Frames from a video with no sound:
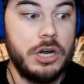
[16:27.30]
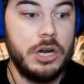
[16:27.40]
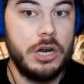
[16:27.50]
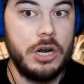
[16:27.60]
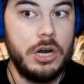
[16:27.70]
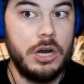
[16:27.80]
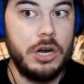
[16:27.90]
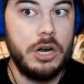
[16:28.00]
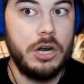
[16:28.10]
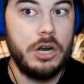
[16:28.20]

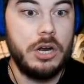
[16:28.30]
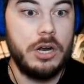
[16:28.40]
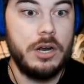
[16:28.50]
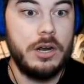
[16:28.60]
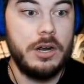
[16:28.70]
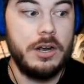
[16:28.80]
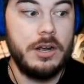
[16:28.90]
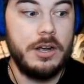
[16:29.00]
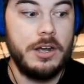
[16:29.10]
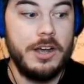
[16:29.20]
Nothing is said.